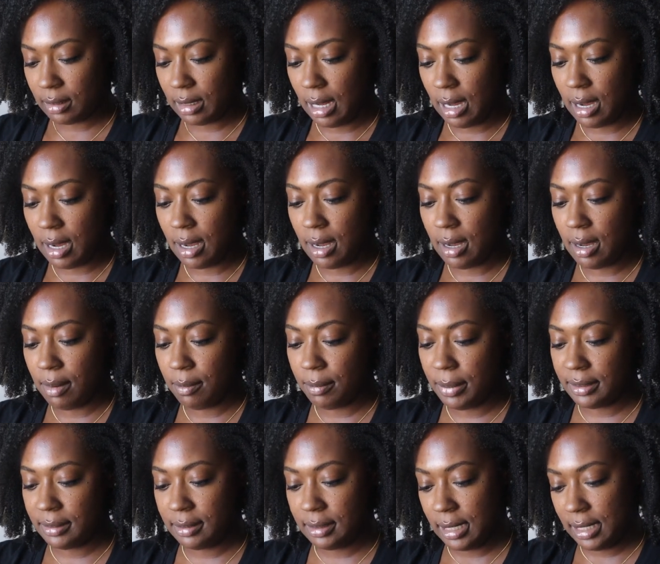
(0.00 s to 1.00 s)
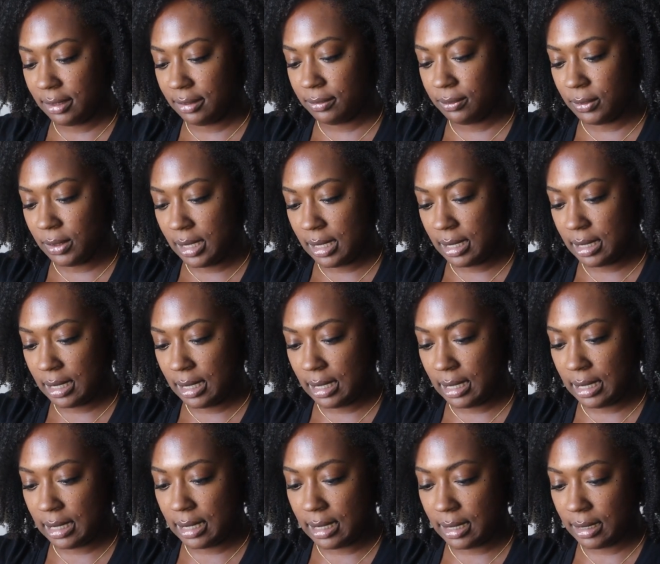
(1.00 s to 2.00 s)
Um, but this one
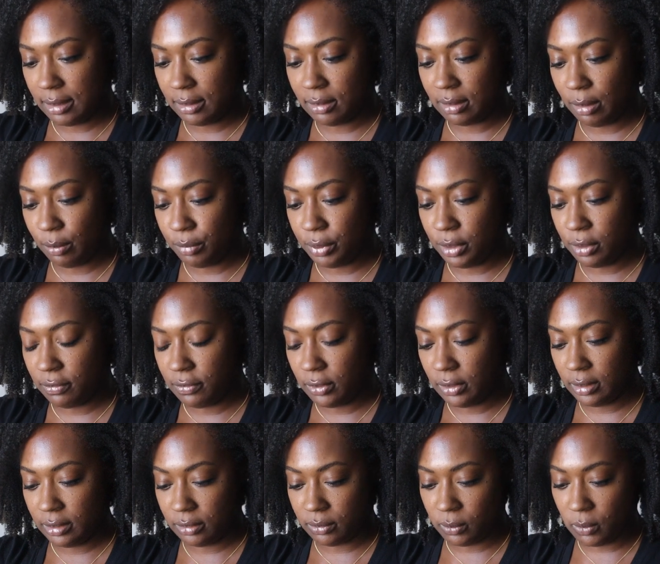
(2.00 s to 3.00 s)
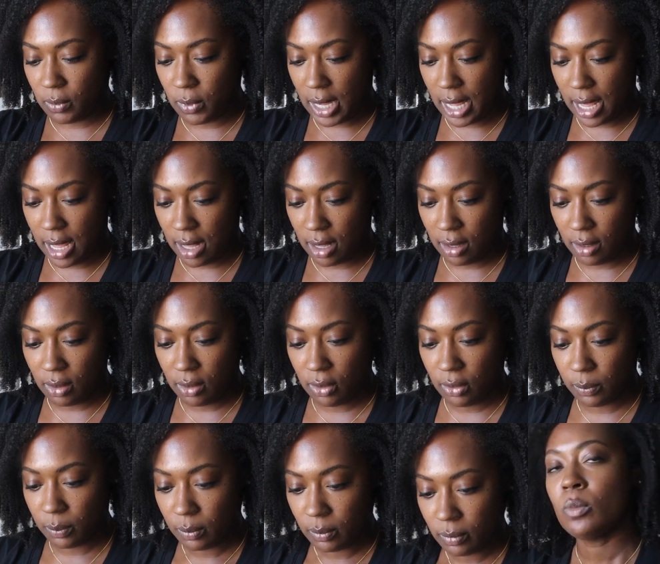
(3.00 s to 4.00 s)
is beautiful as
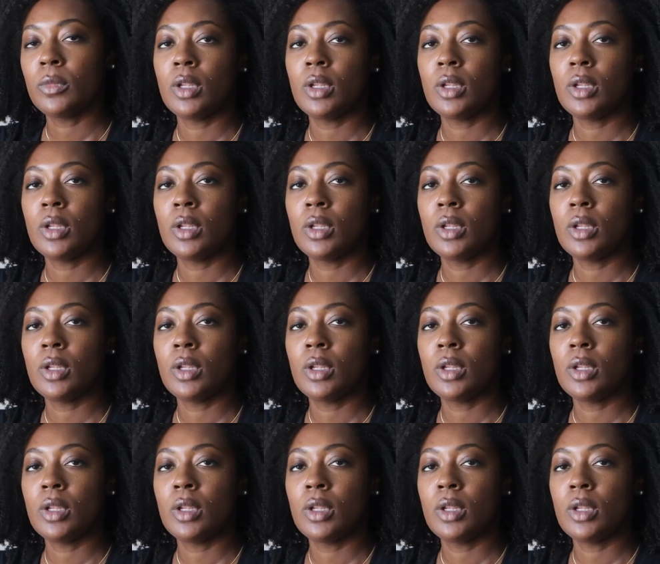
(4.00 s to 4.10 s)
well.